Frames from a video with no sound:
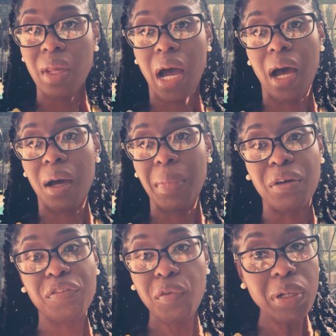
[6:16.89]

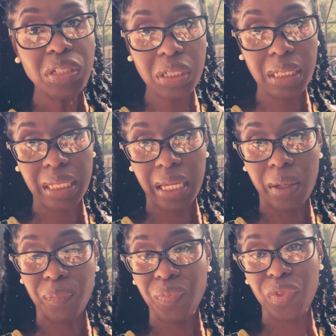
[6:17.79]

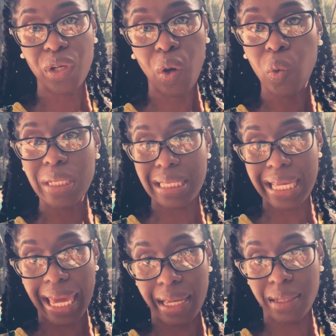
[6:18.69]
Unfortunately, the goal is
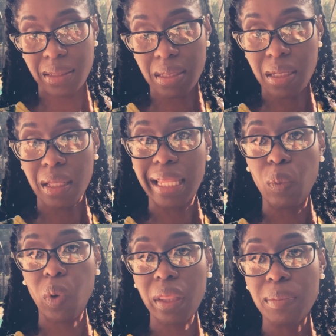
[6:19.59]
gains. They
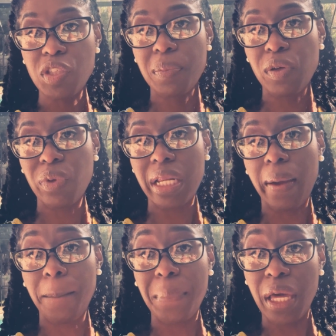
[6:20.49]
want them to be
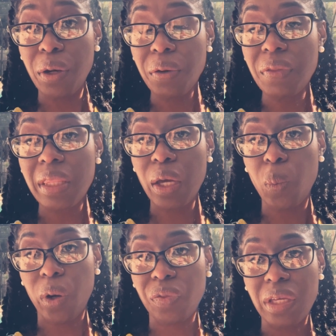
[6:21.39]
reading better than they
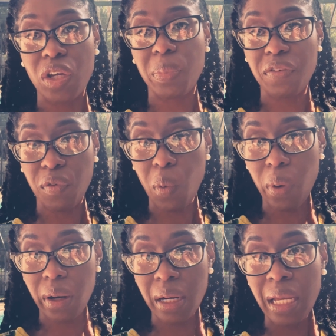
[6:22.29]
were the year
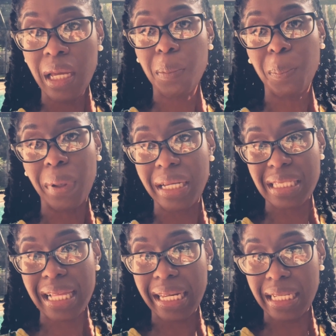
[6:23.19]
before, but
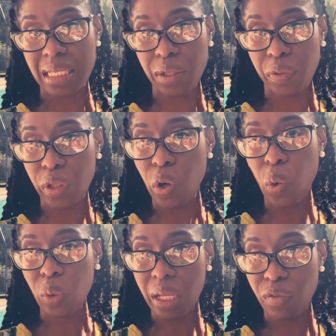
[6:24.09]
it's not necessarily the
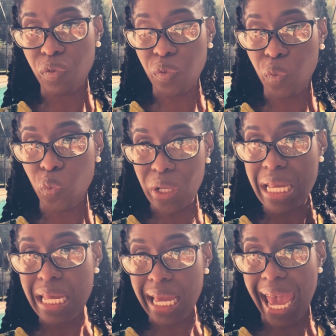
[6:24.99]
goal of
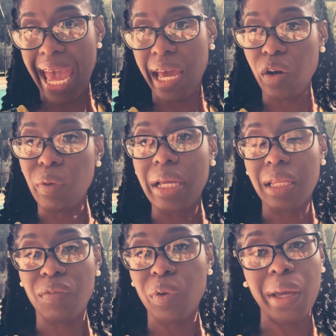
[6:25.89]
reading at grade
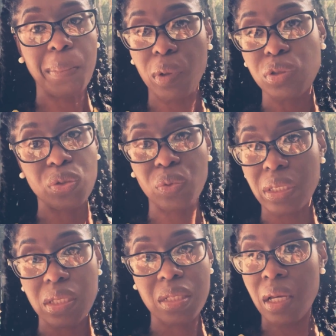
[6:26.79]
level. And most
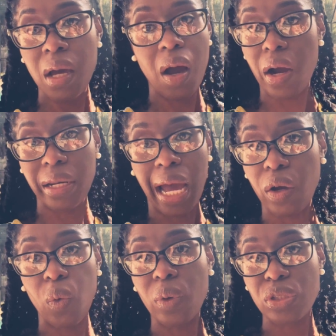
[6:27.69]
students are
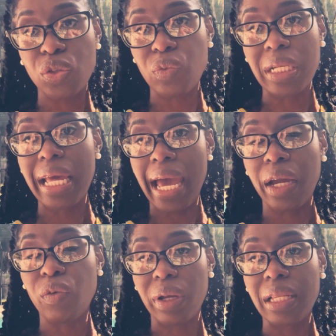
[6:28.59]
not going to read
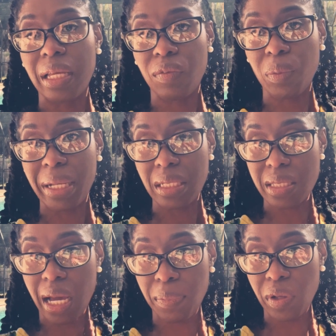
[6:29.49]
at grade level by the
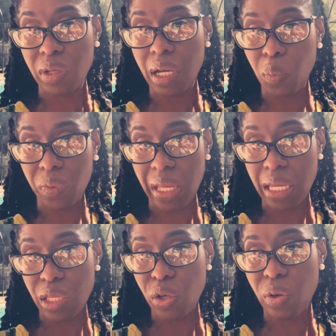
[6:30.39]
time they're done with
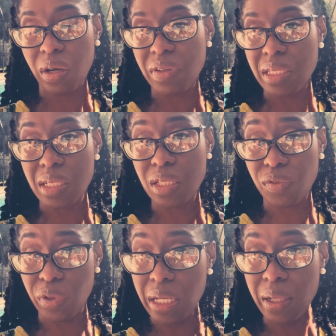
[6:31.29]
that year of
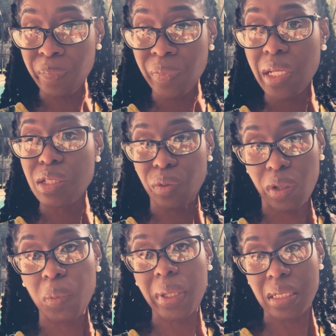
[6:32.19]
intensive reading. So
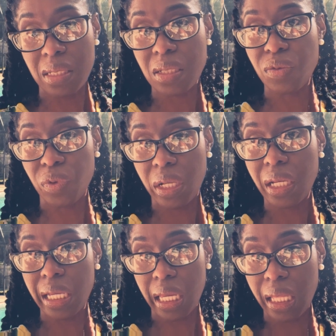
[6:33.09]
they'll be intensive
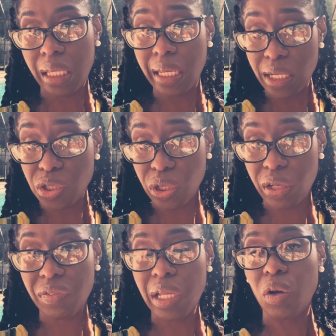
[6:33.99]
reading again the next year
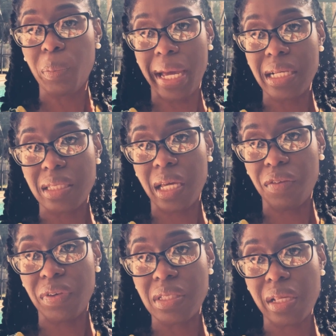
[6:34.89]
if they don't pass the
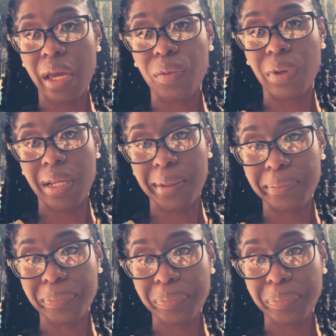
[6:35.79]
FSA reading.